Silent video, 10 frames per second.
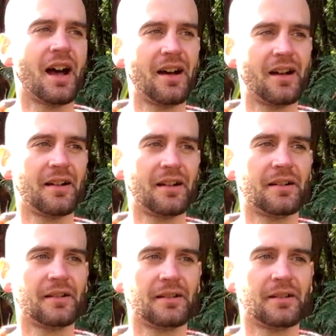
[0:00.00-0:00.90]

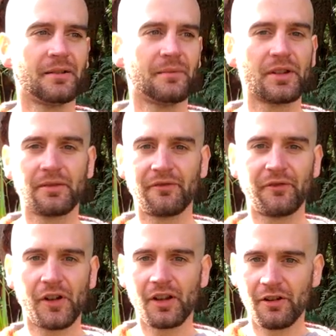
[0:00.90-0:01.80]
You can
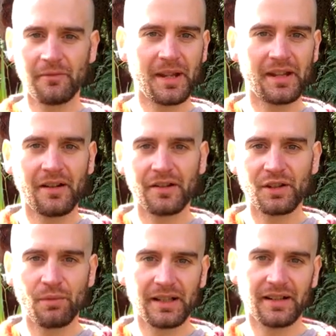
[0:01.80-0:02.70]
follow me on
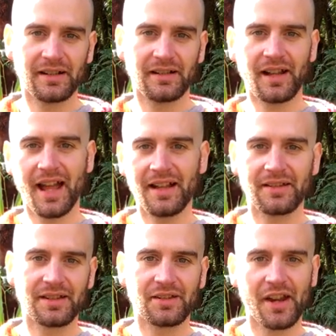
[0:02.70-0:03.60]
Twitter at
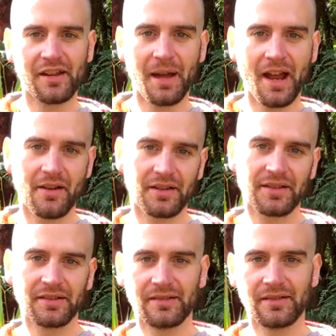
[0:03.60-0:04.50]

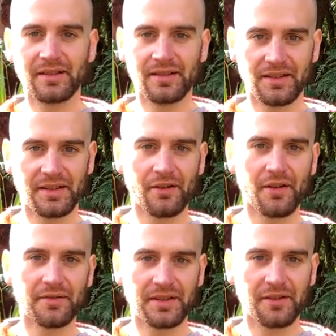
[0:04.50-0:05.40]

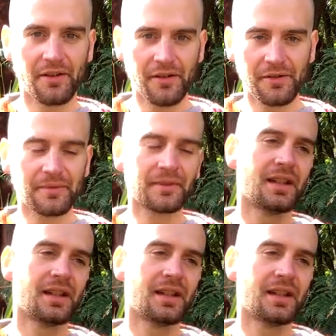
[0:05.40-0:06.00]
JacobHarrison00.